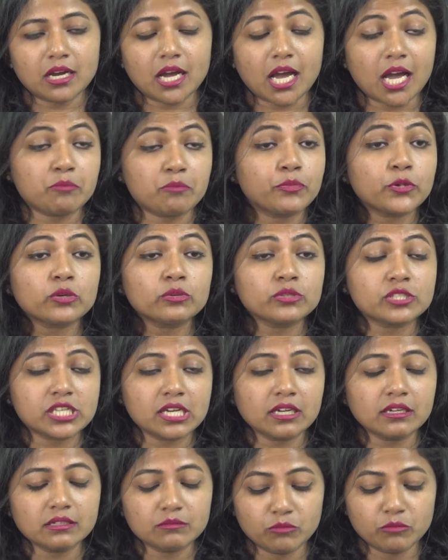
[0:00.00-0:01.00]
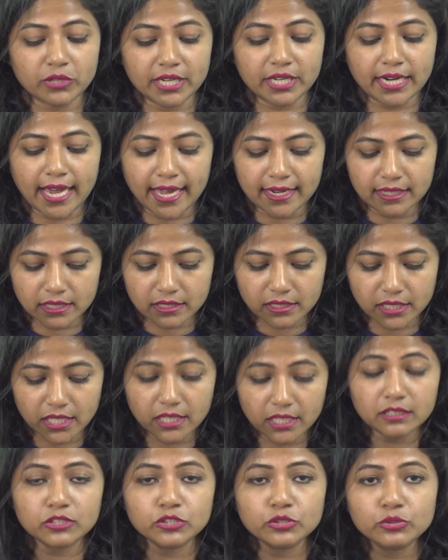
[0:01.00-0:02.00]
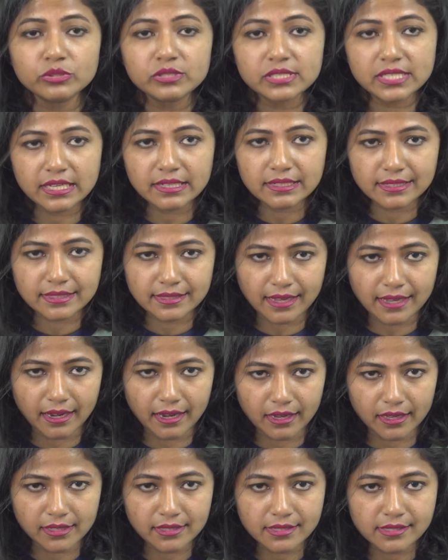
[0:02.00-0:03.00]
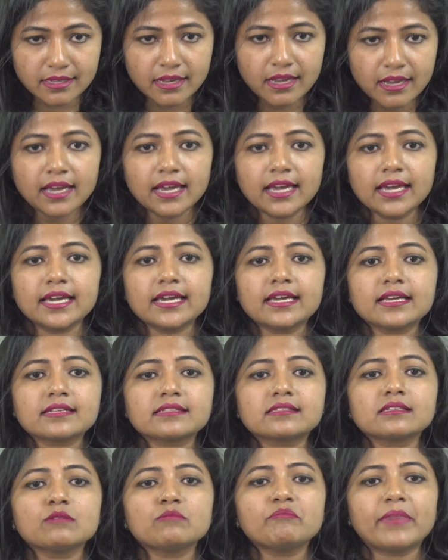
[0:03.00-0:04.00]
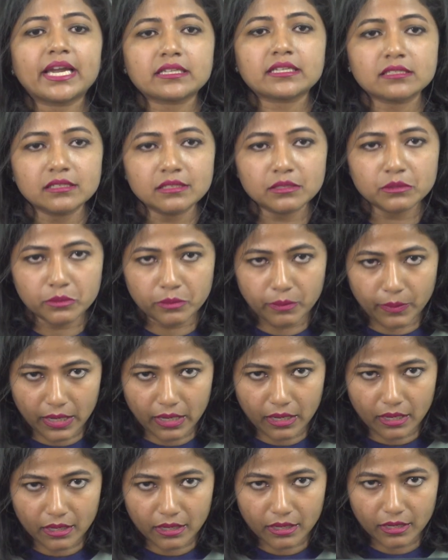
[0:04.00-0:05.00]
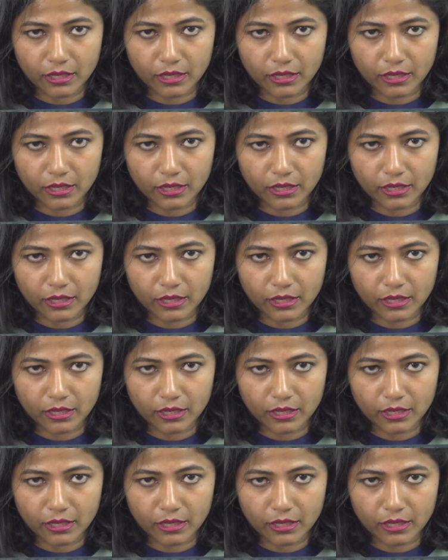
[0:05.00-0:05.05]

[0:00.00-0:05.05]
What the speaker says: approaching morality using science is a better way.